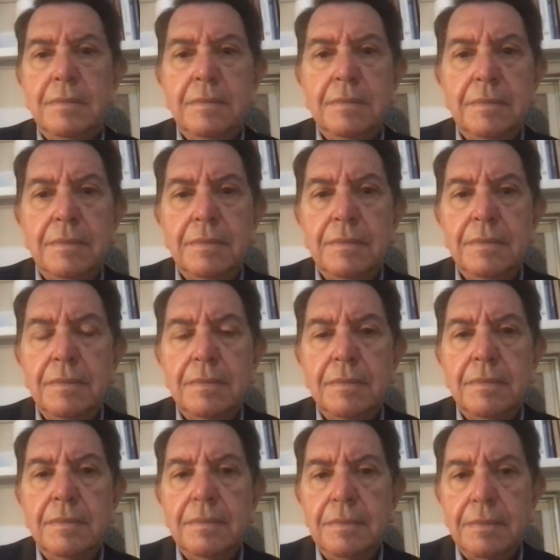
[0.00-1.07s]

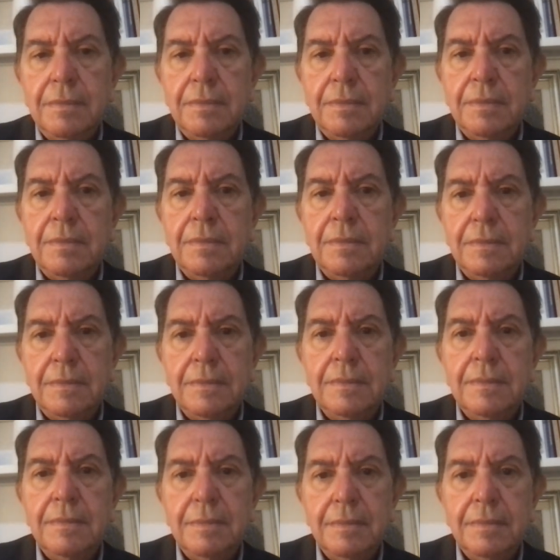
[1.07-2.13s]

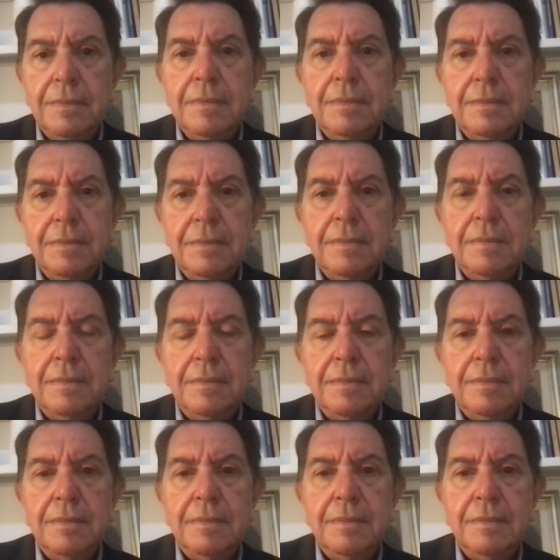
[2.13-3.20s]

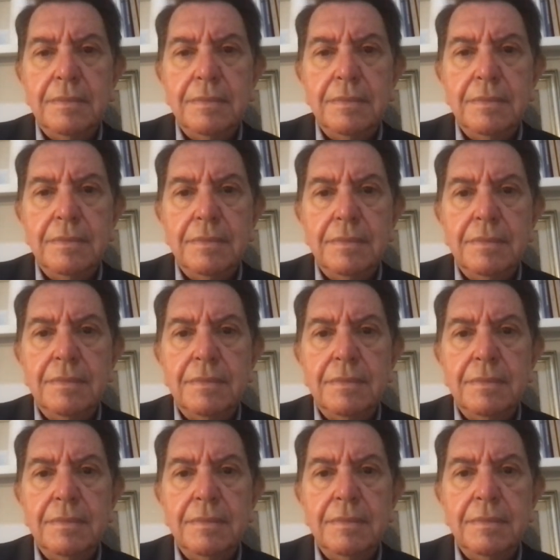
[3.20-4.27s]

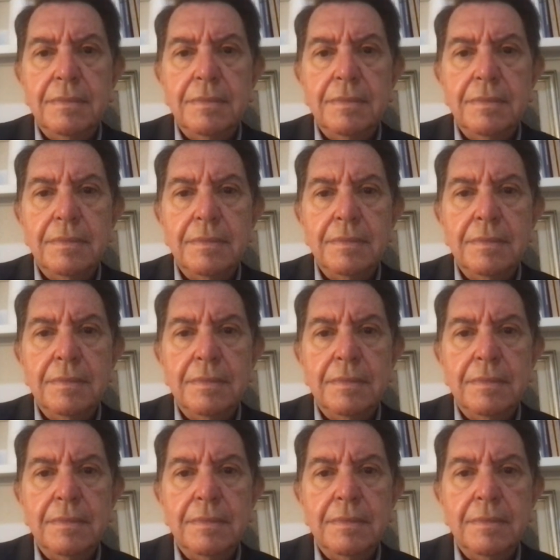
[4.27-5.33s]

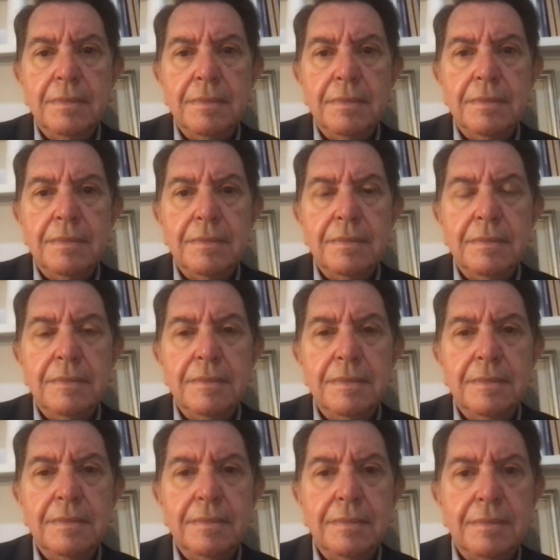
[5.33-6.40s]

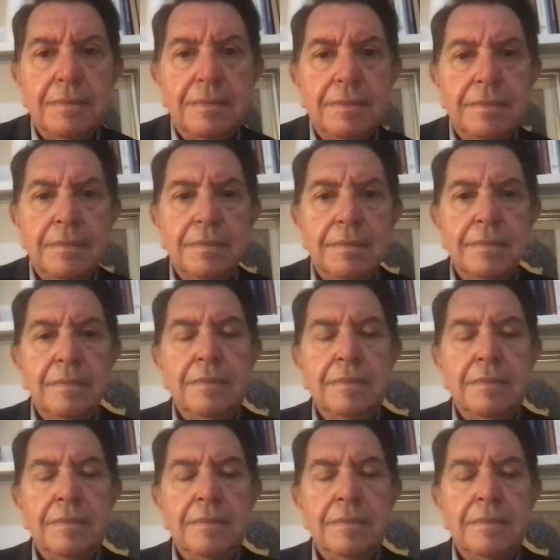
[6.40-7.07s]
This person isn't speaking.